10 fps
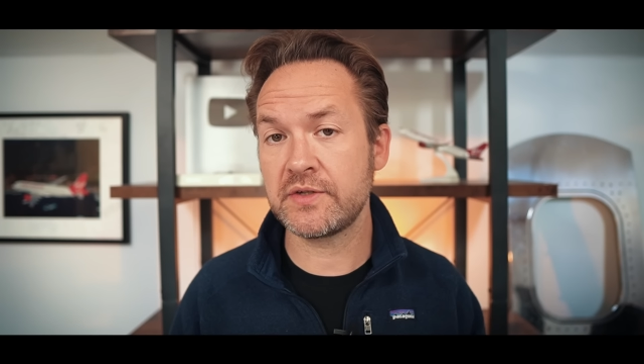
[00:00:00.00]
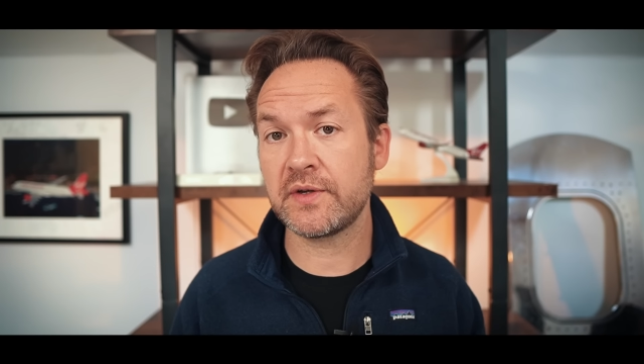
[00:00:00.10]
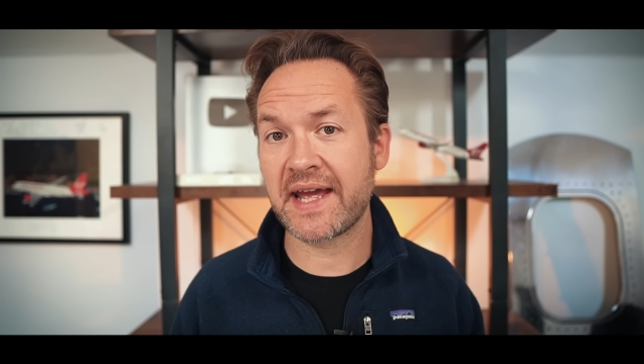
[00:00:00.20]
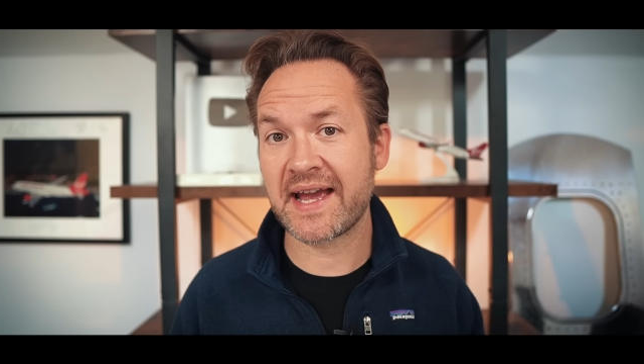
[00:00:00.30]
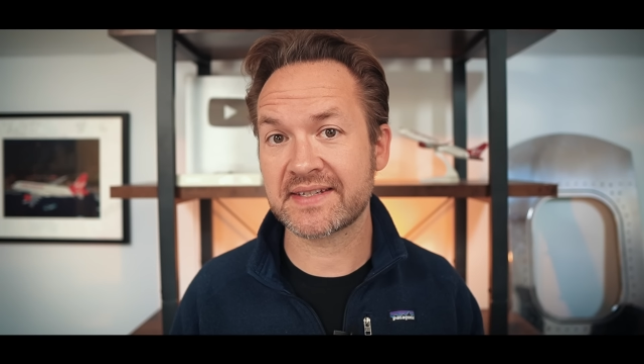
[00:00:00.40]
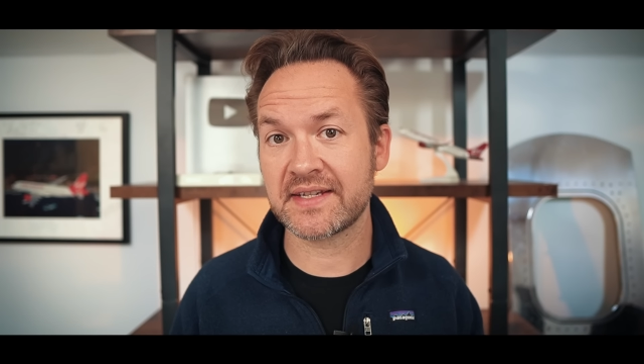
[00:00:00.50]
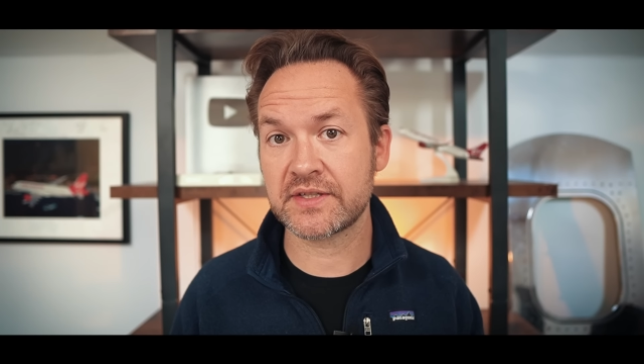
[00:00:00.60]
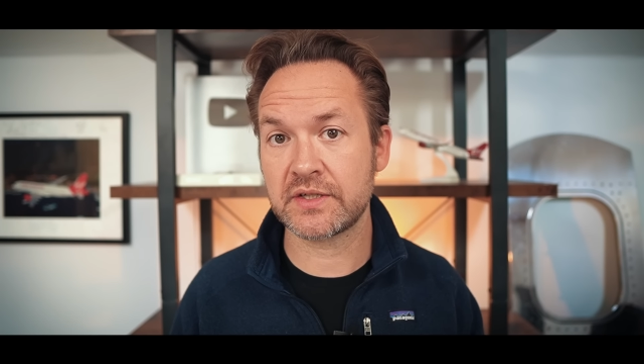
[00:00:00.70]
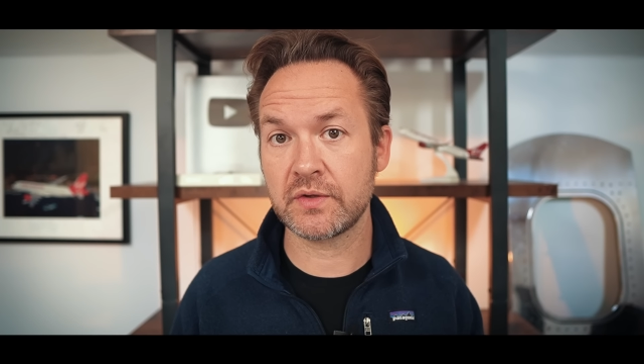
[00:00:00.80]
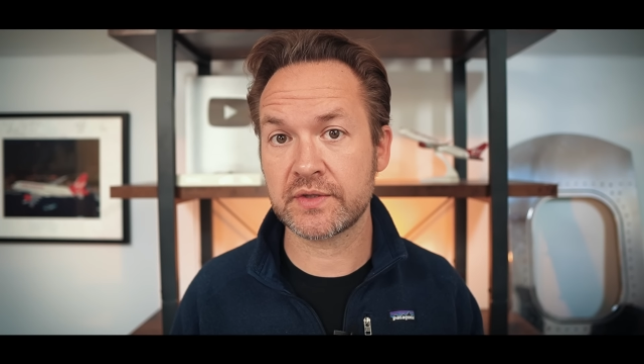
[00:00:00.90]
you get access
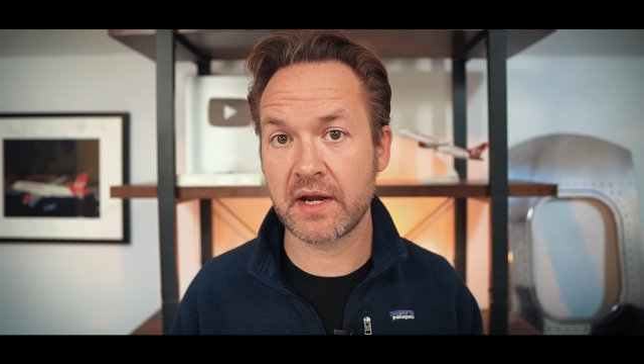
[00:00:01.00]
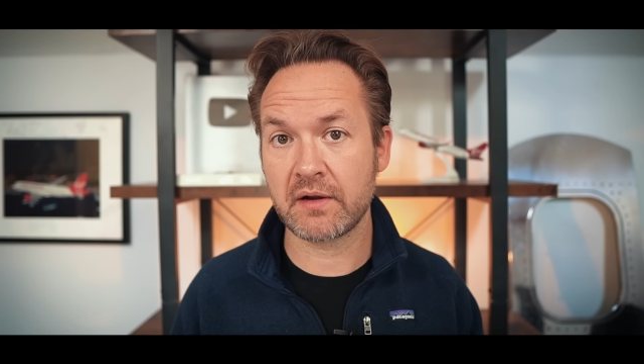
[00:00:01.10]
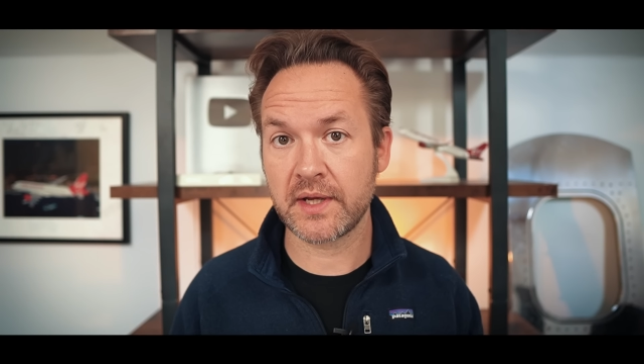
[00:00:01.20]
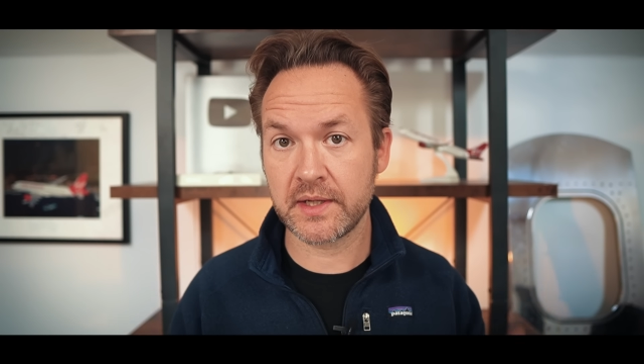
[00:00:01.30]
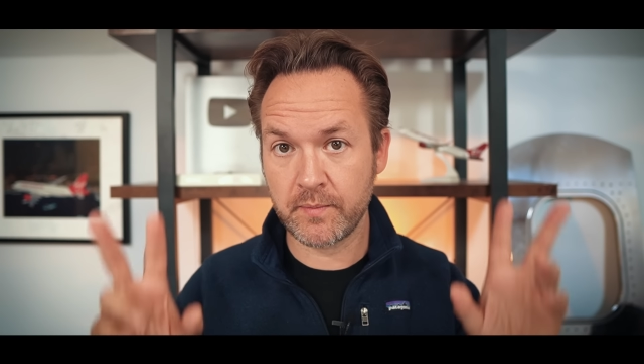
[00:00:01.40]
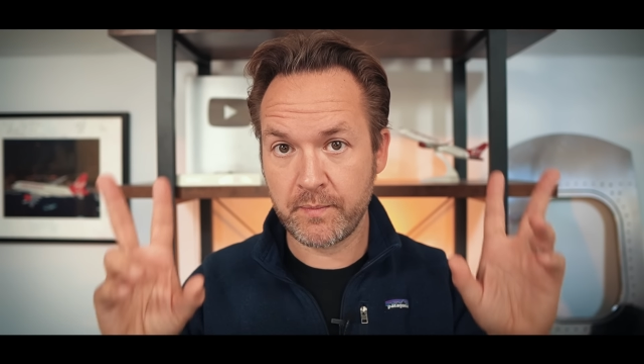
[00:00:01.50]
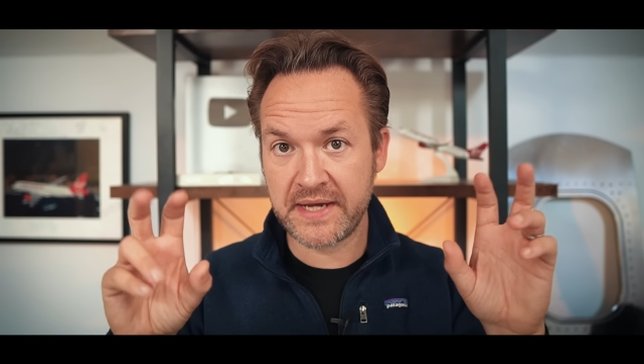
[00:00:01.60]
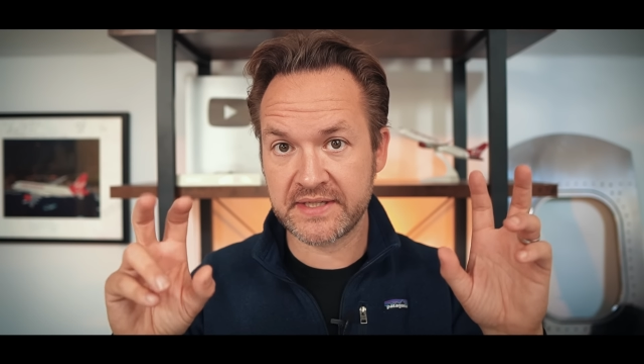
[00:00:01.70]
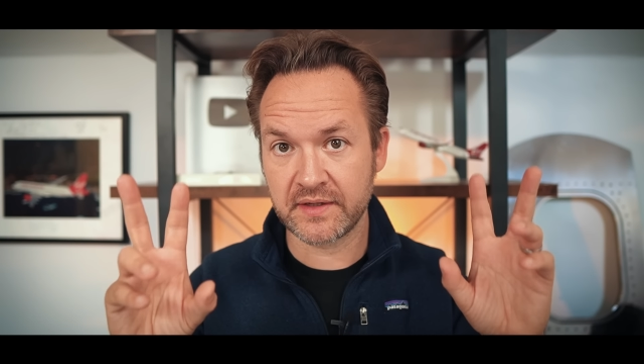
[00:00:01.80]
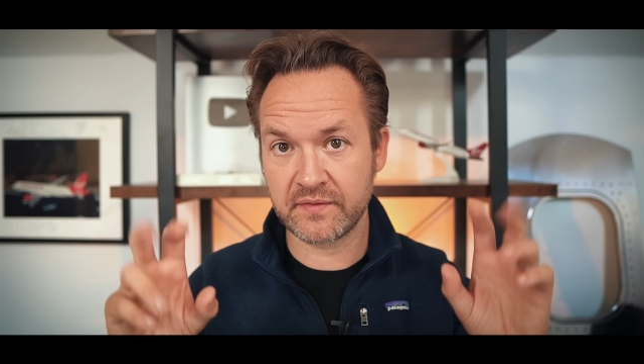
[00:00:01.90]
to those airline
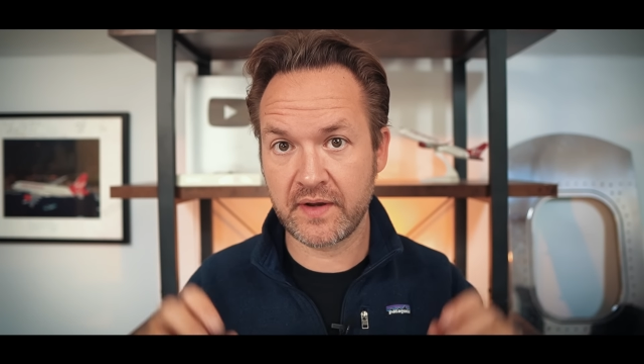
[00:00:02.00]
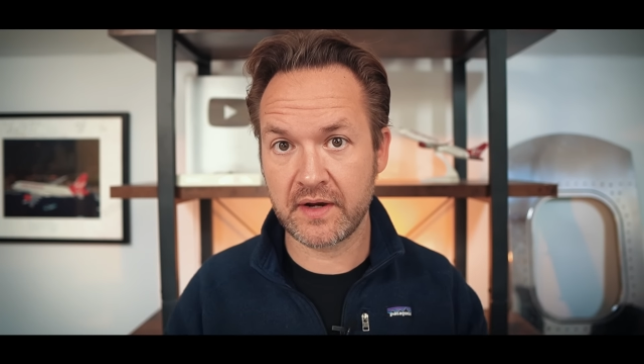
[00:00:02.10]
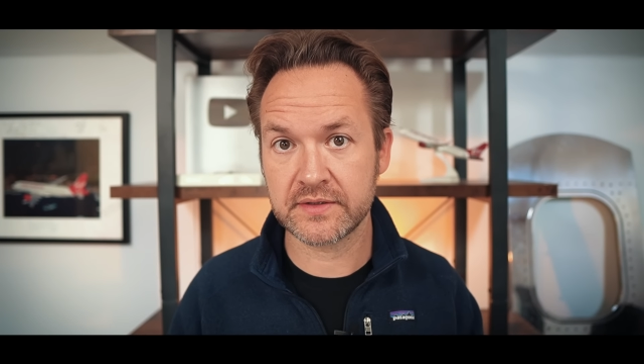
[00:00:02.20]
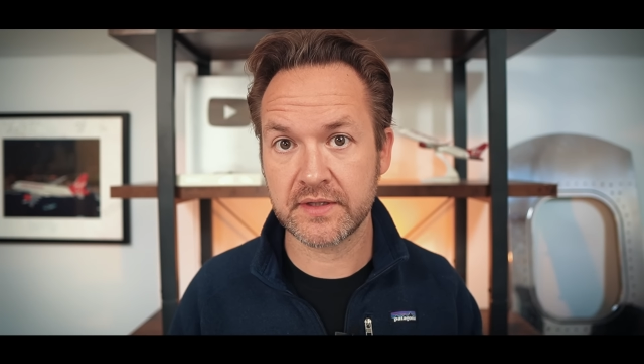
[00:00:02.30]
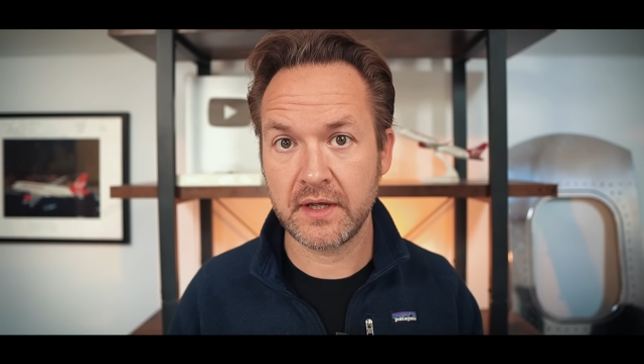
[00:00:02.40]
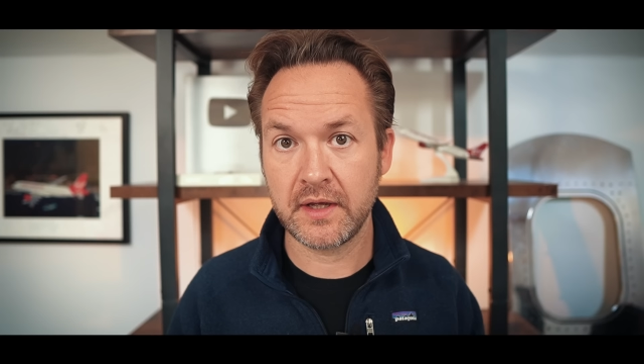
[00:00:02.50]
basic fares.